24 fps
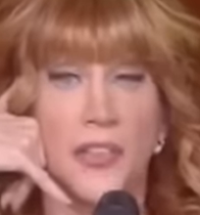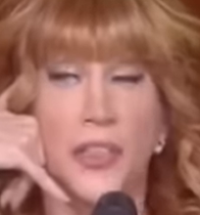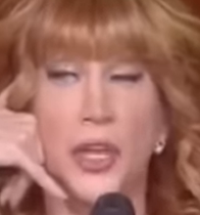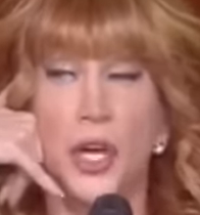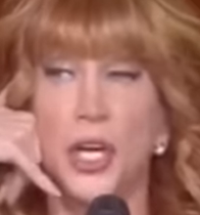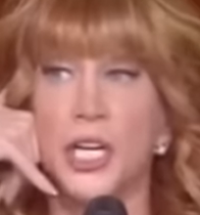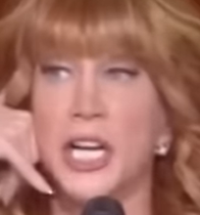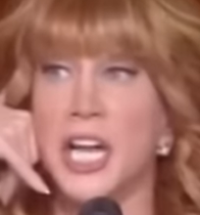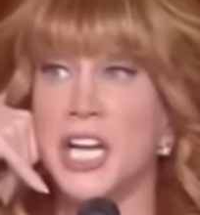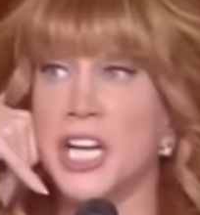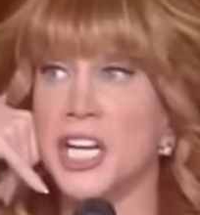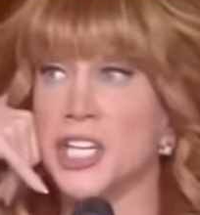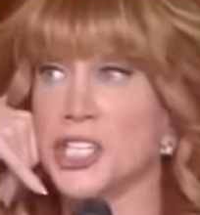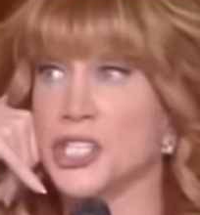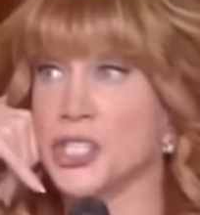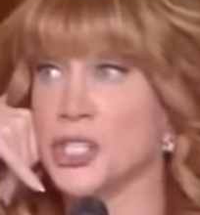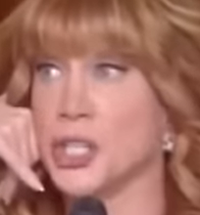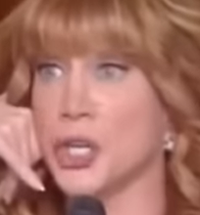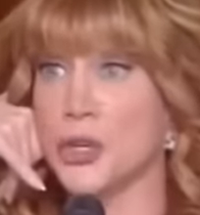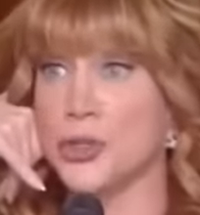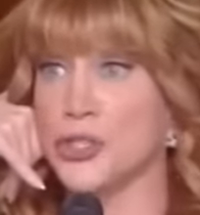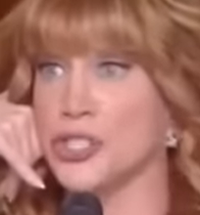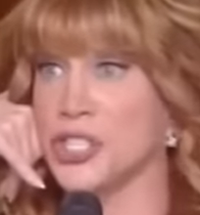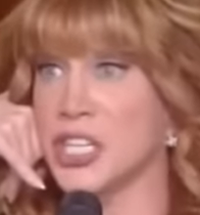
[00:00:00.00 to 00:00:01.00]
They're gonna
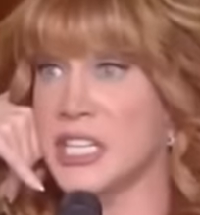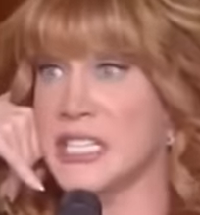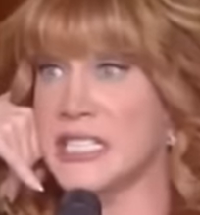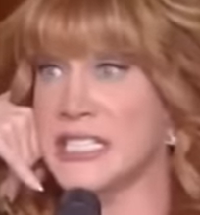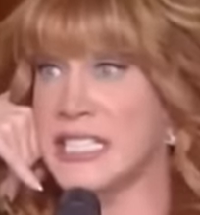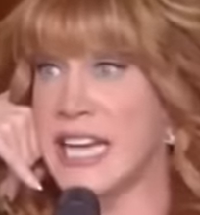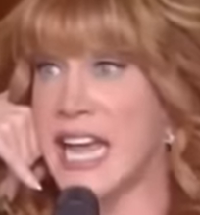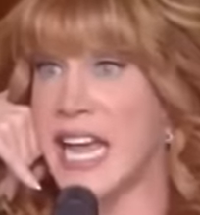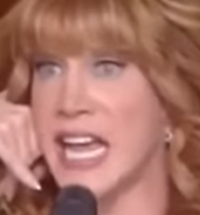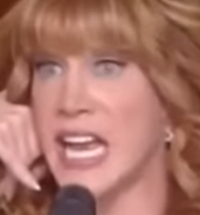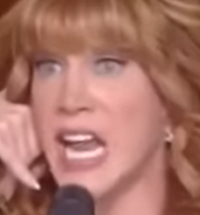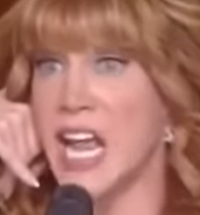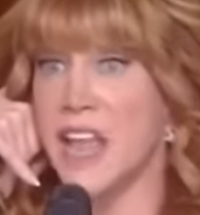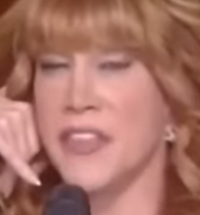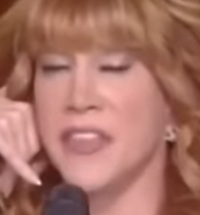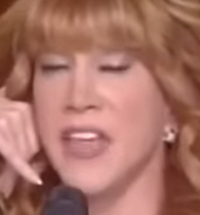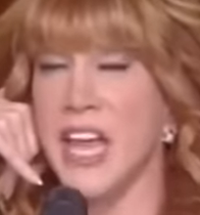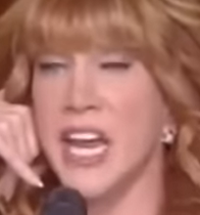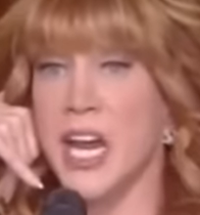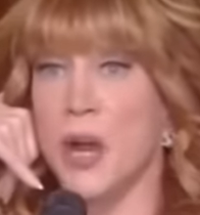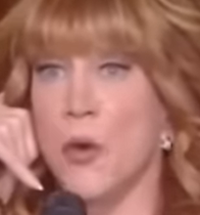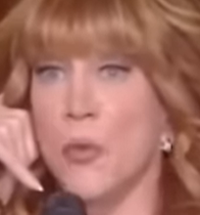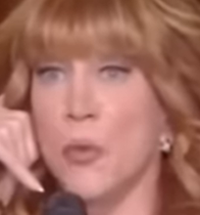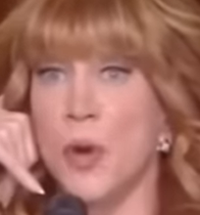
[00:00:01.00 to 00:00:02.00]
shoot you dead.
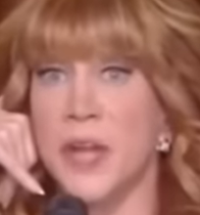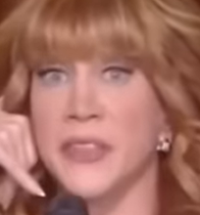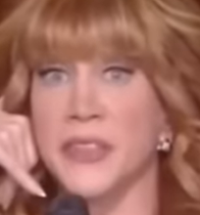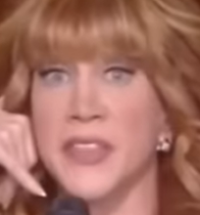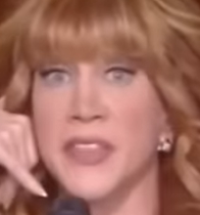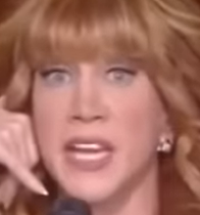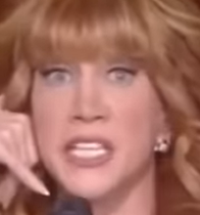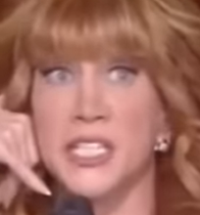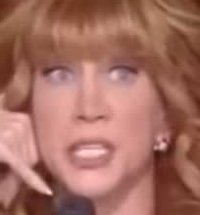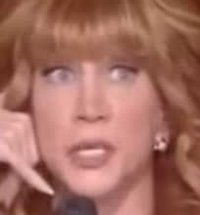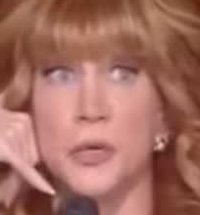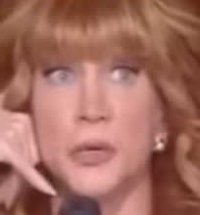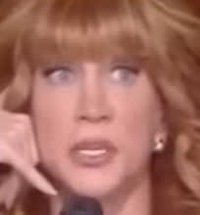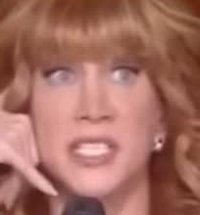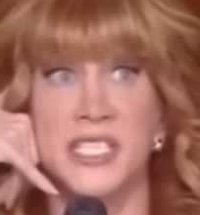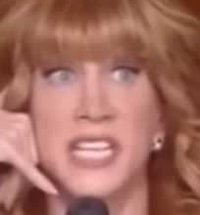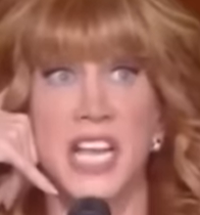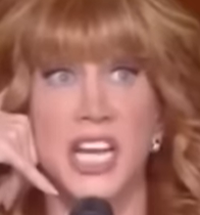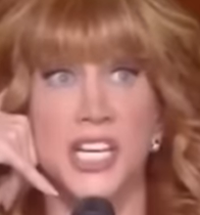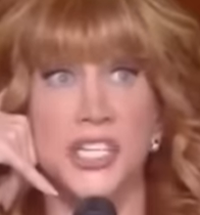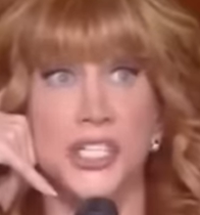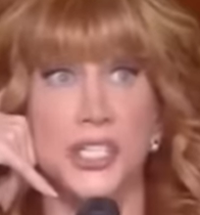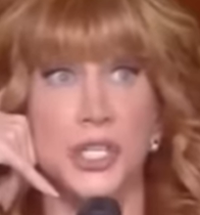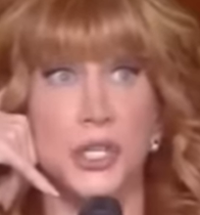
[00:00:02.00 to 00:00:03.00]
They what they do is
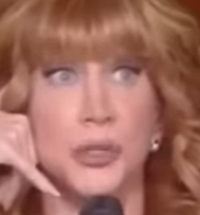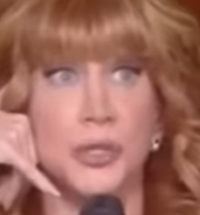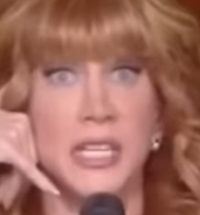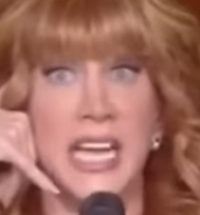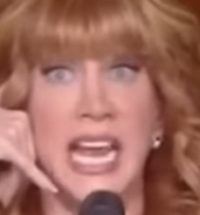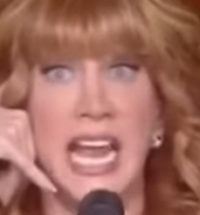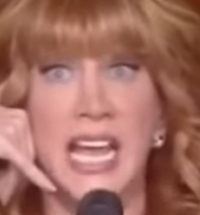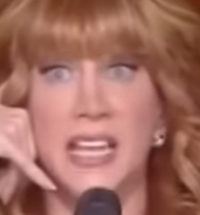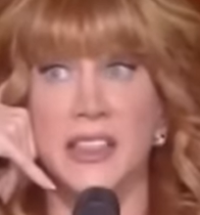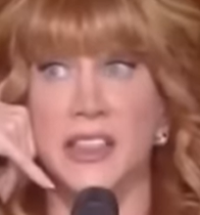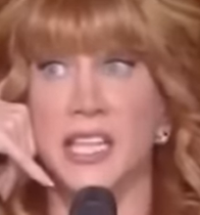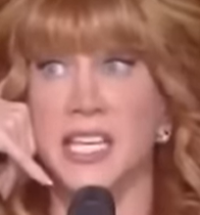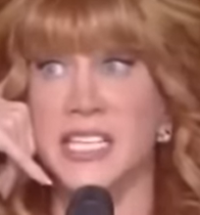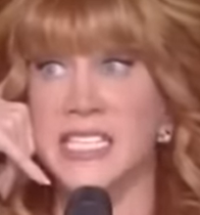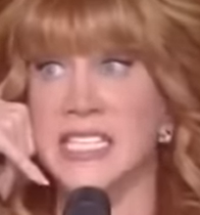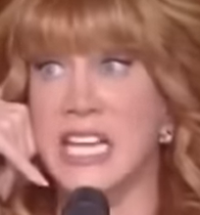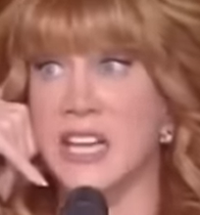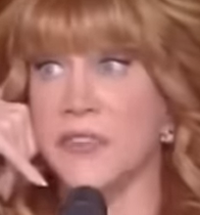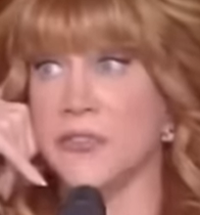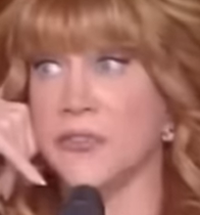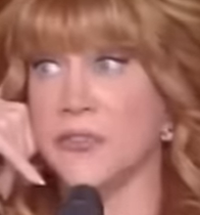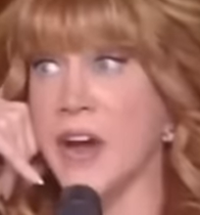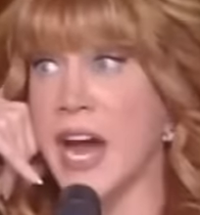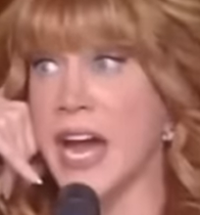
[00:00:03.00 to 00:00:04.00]
they shoot Catholics
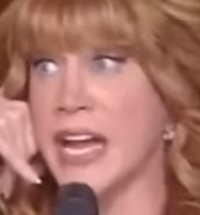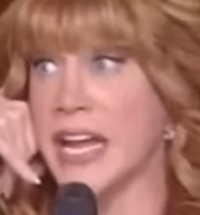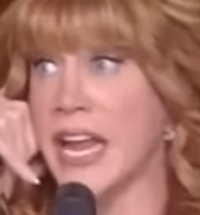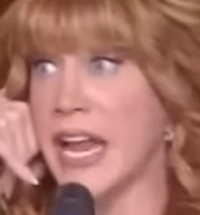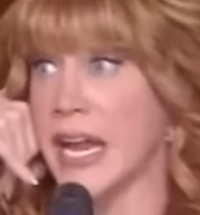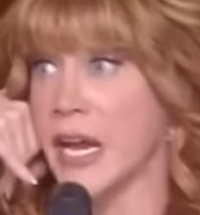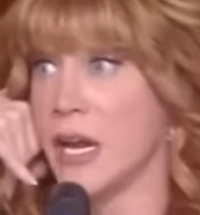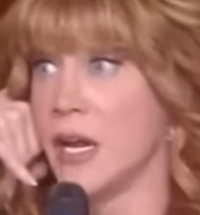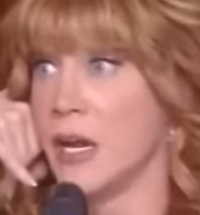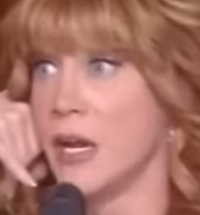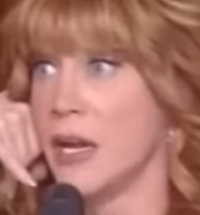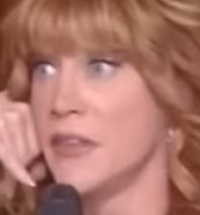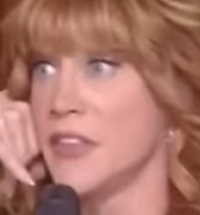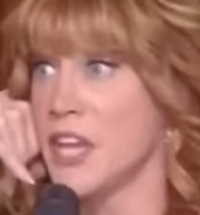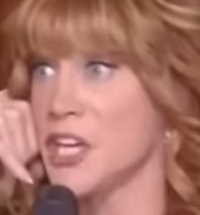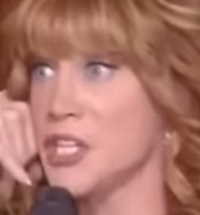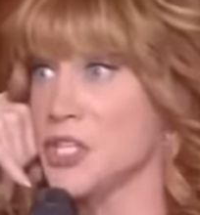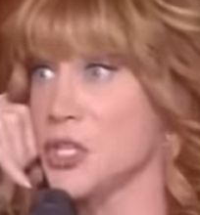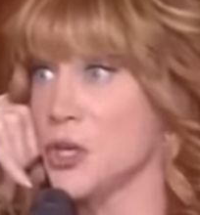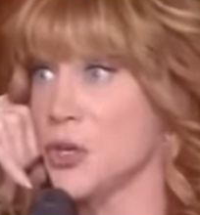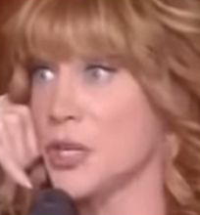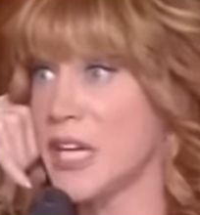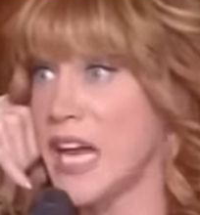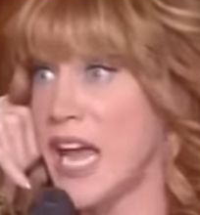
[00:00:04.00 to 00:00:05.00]
on Friday. They
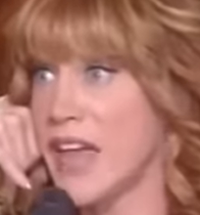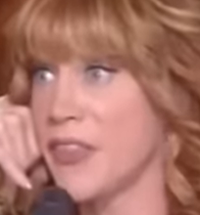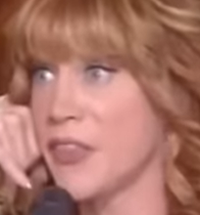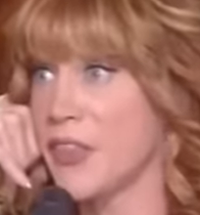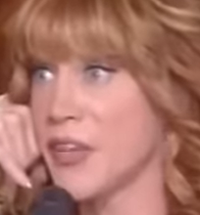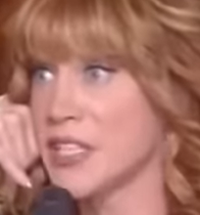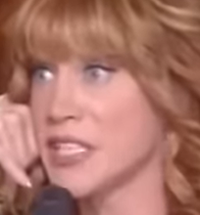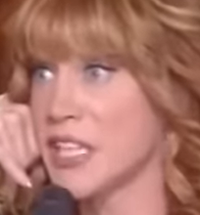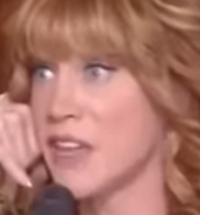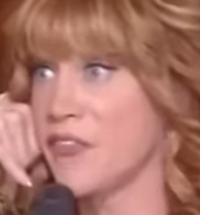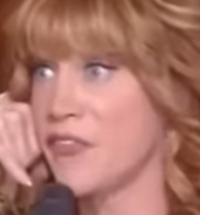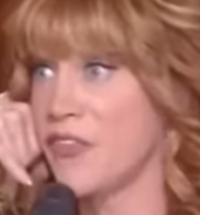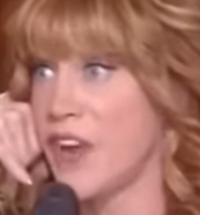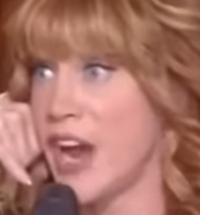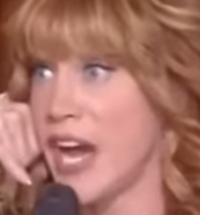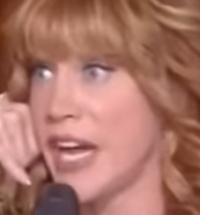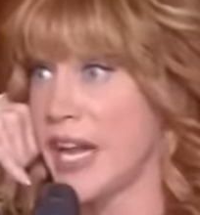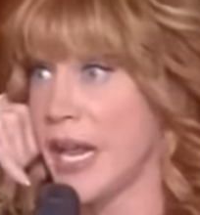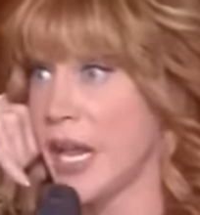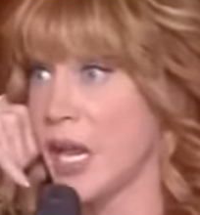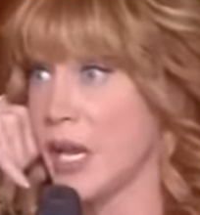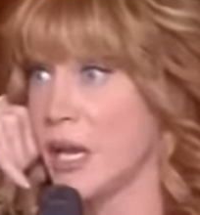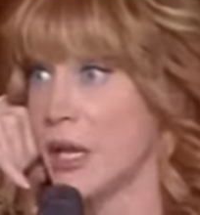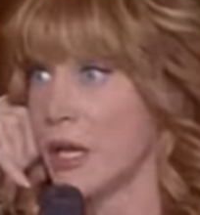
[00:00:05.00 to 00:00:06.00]
shoot Catholics on
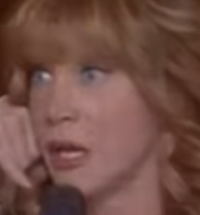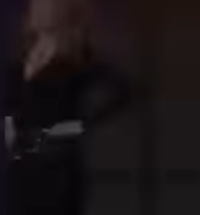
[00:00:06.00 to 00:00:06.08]
Friday.